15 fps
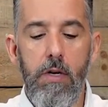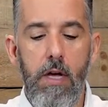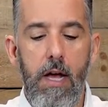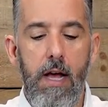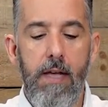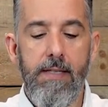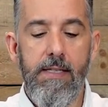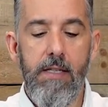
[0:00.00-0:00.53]

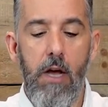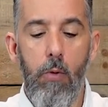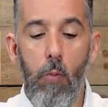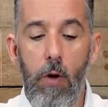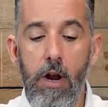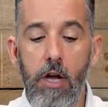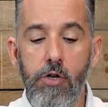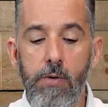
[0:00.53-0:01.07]

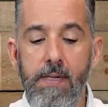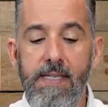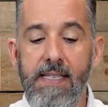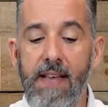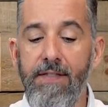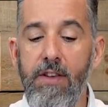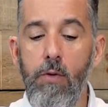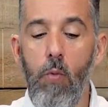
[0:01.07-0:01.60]

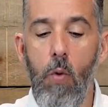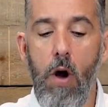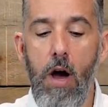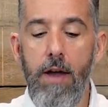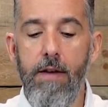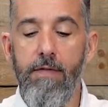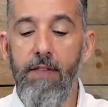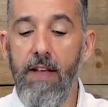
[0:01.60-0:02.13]

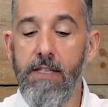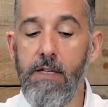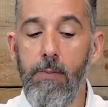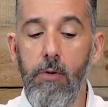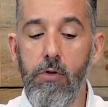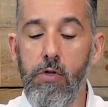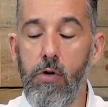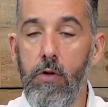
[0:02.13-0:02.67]
170-watt
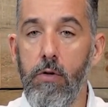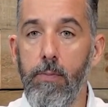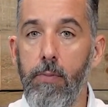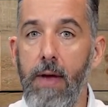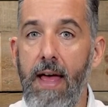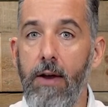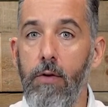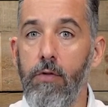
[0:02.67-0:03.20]
flexible solar
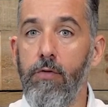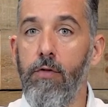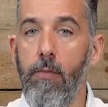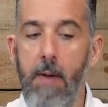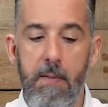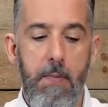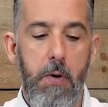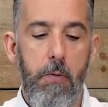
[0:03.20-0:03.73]
panels for
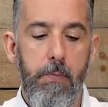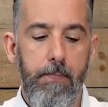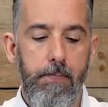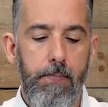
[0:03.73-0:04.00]
my boat.